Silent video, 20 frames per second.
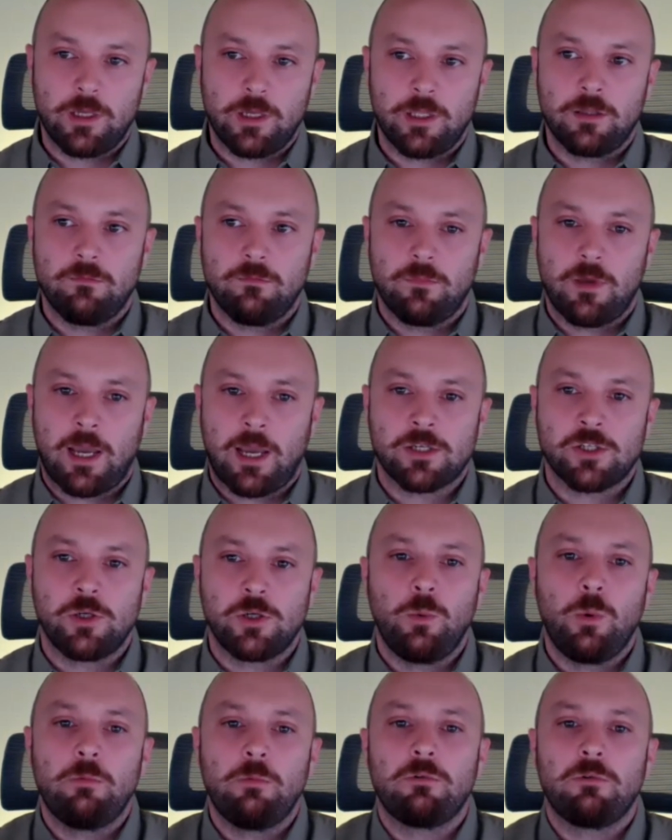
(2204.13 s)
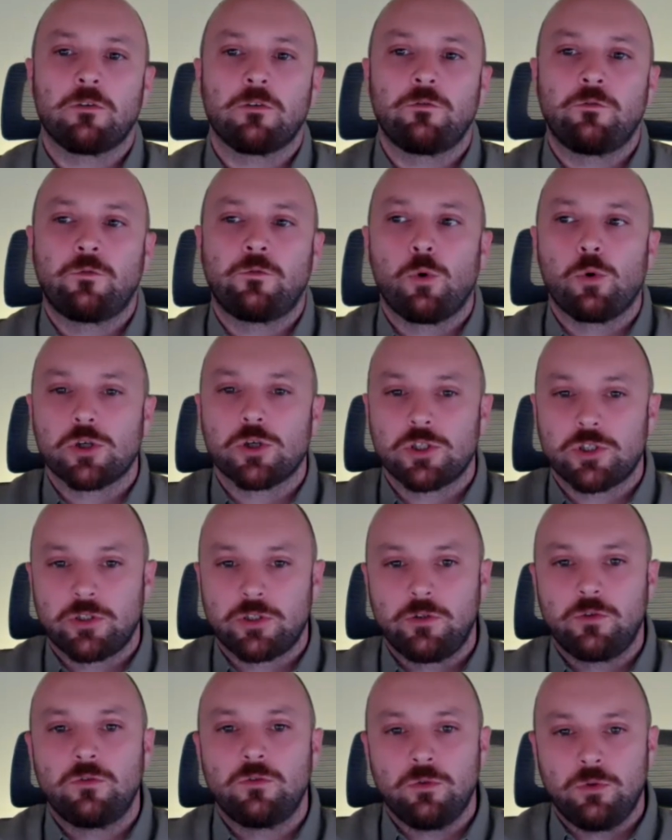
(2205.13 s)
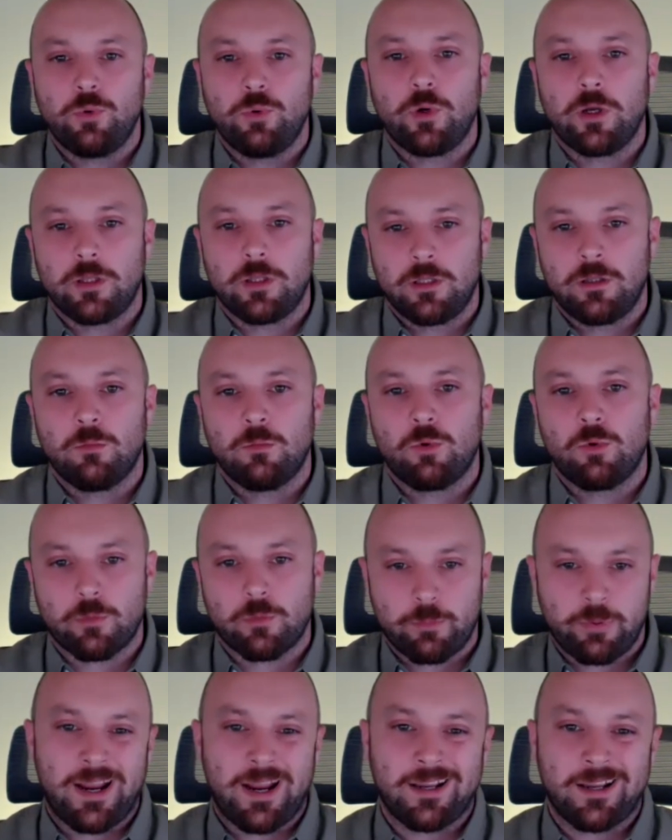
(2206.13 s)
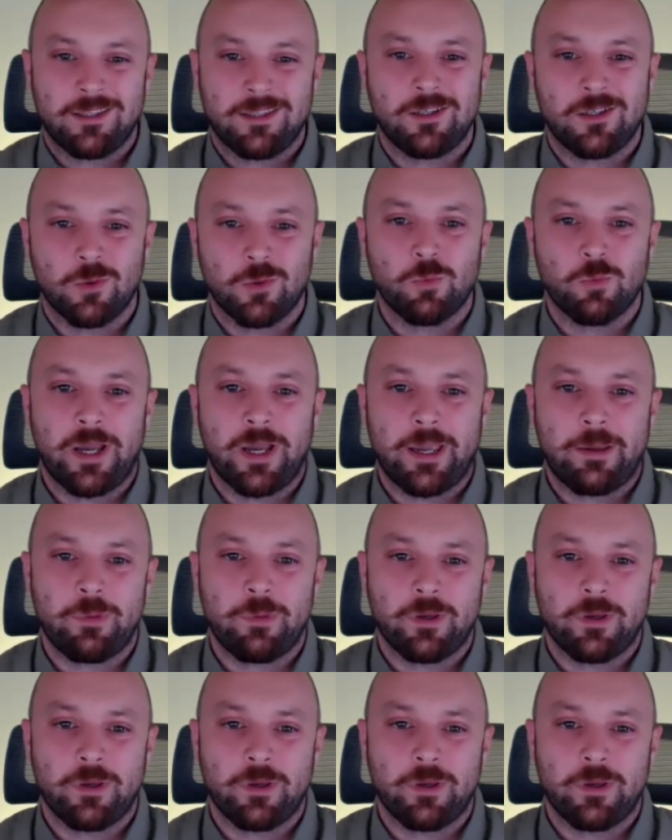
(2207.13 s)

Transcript: it actually, we were forced to do it in a more practical way,